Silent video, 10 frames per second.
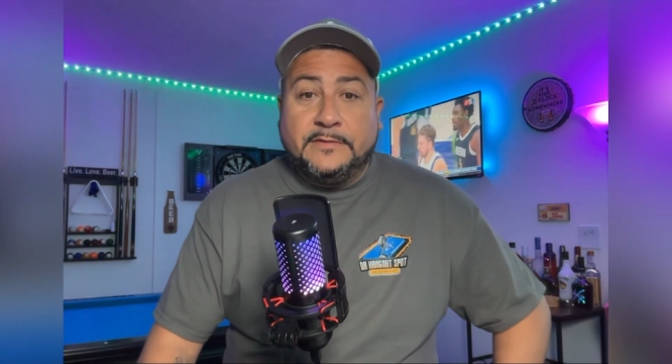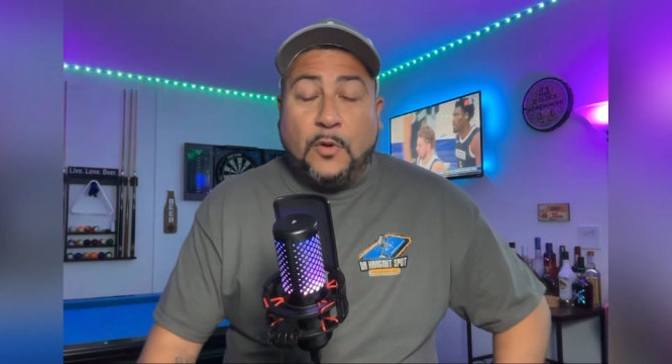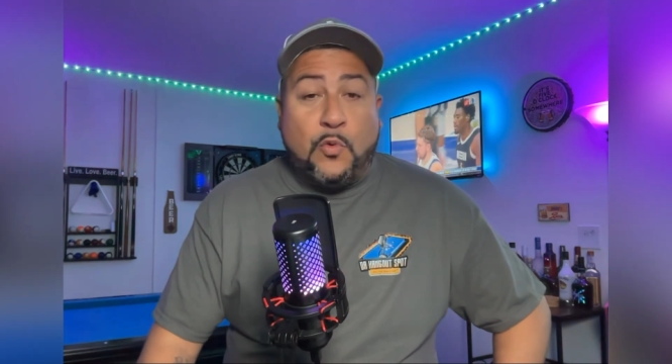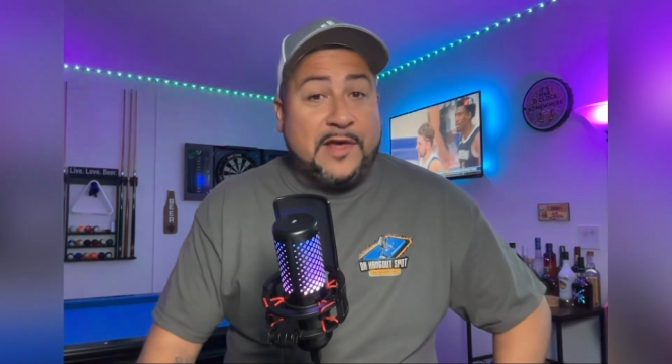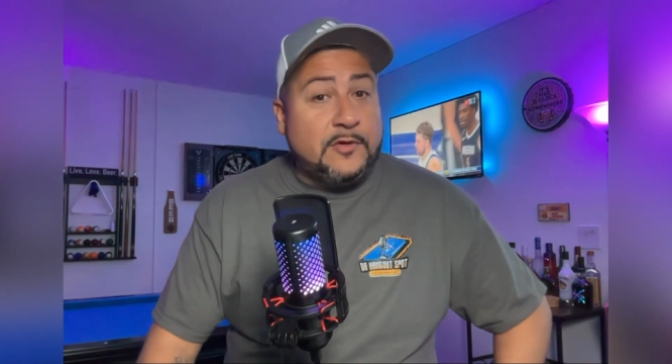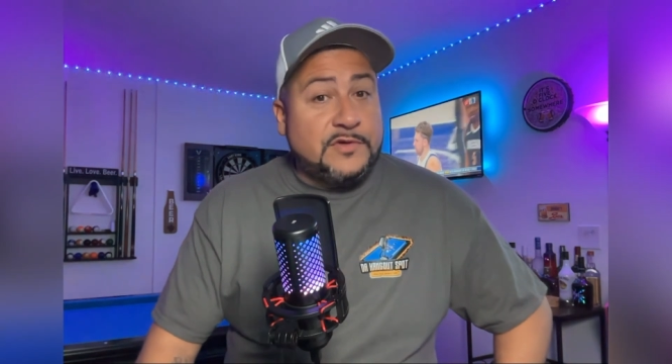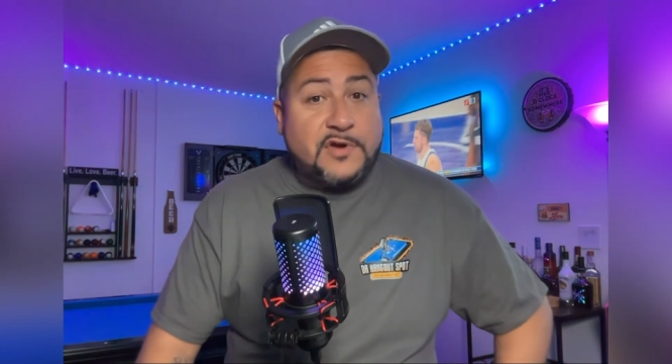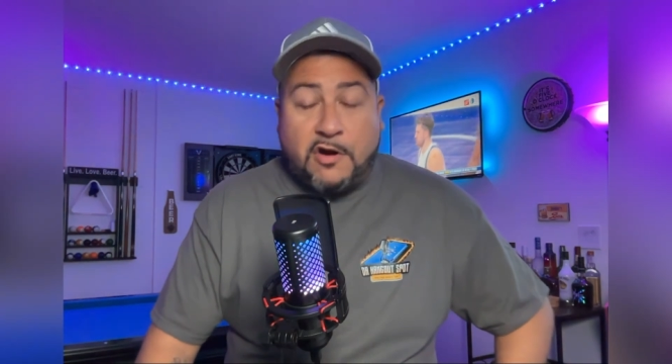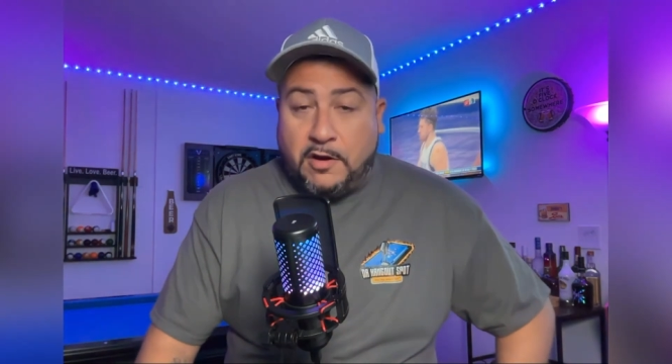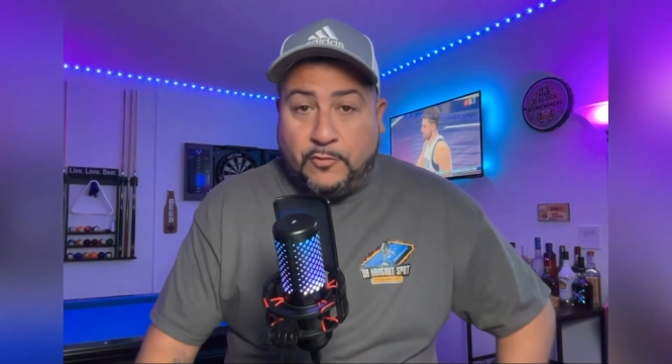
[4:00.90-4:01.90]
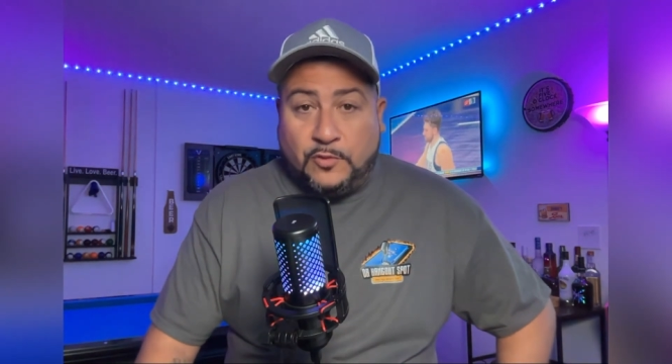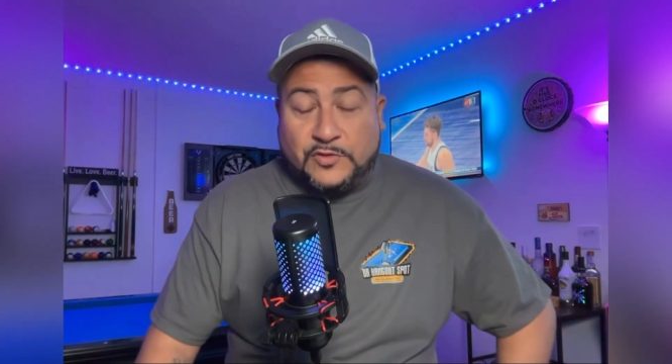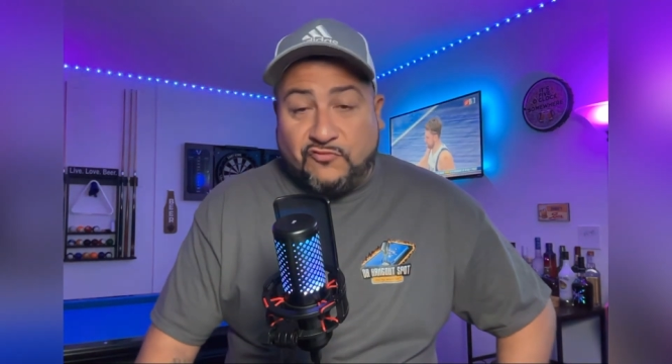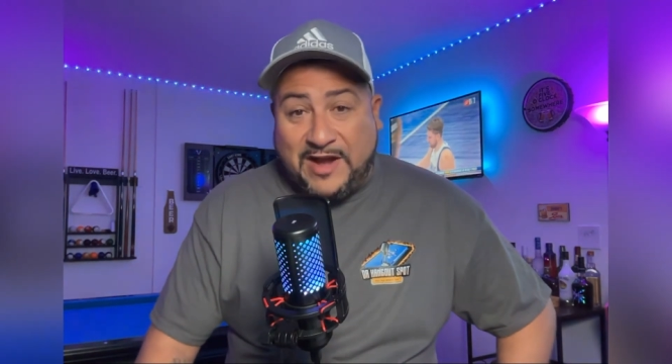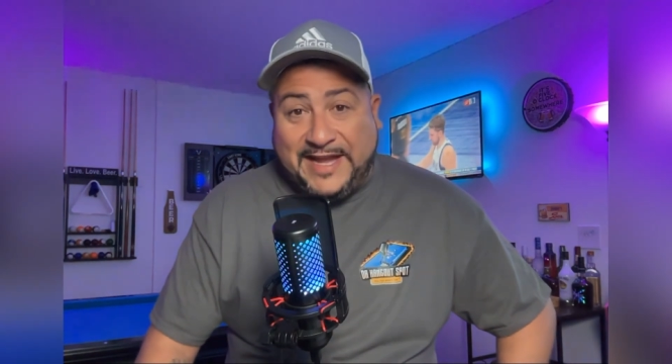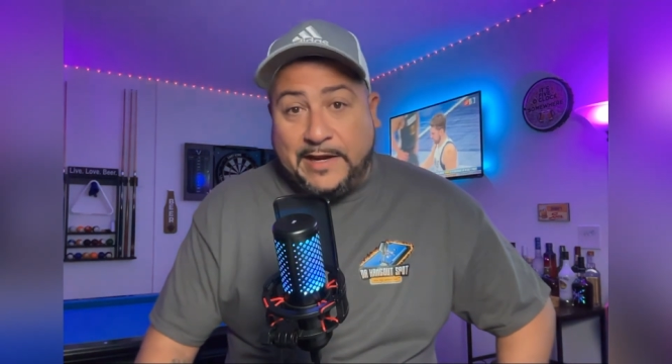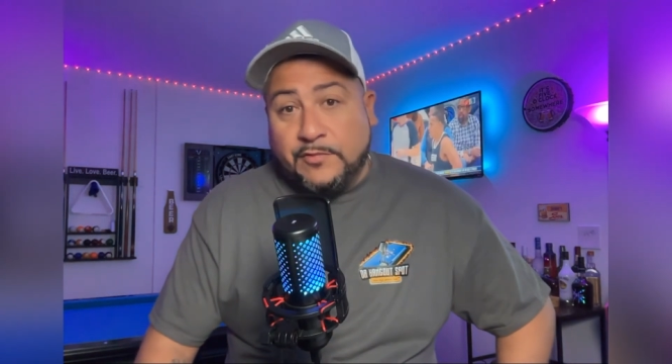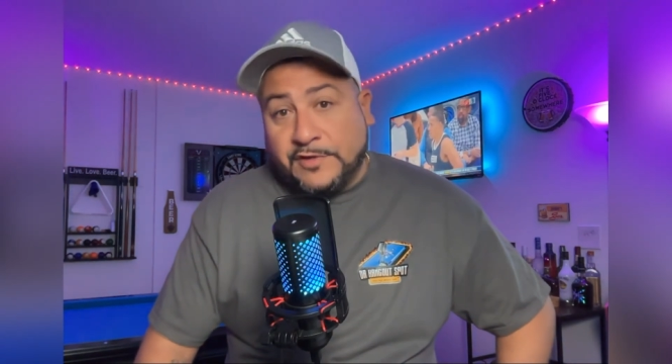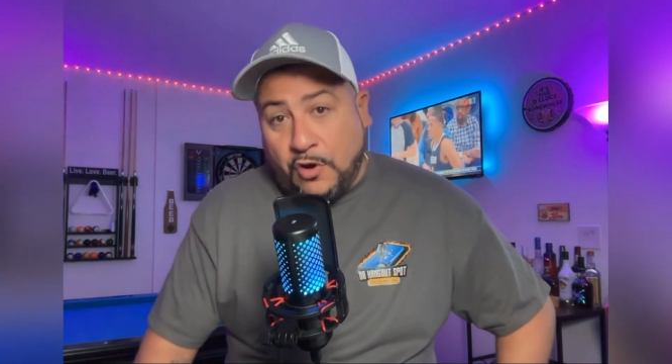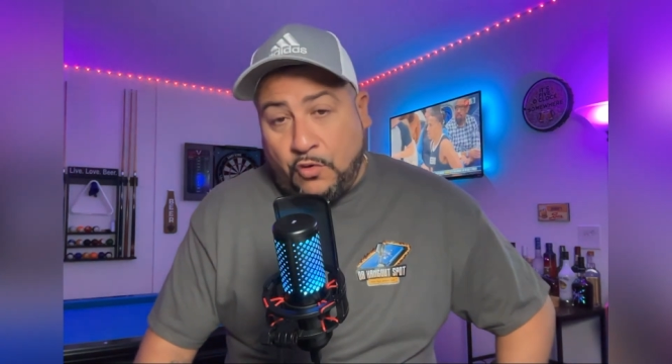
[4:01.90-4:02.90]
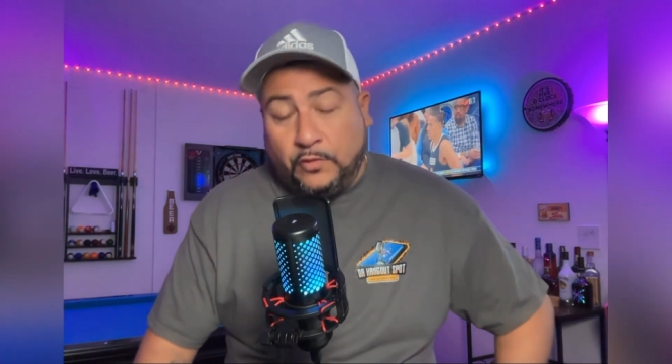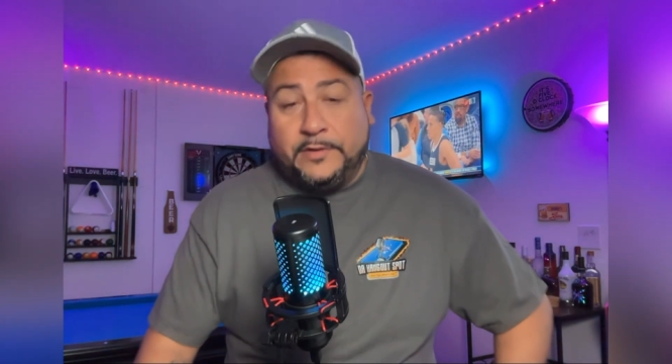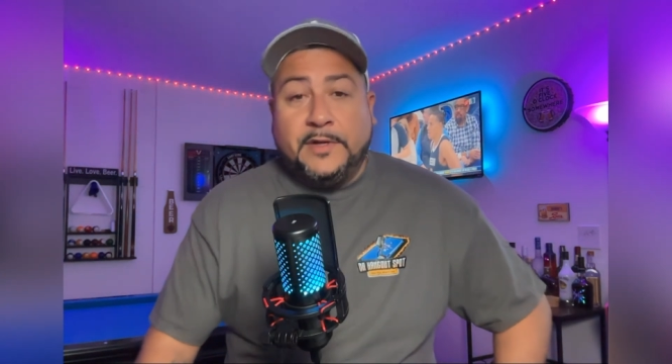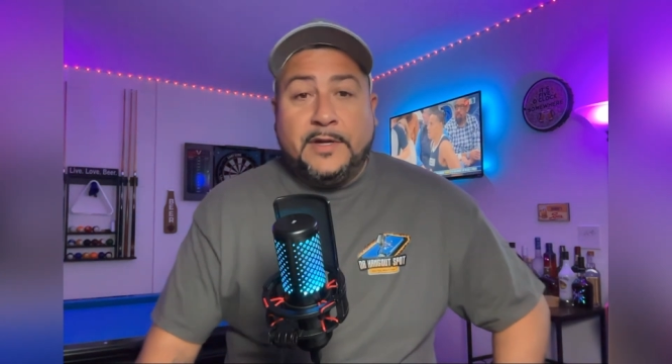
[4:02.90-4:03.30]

The weather was horrible, it was rainy, it was cold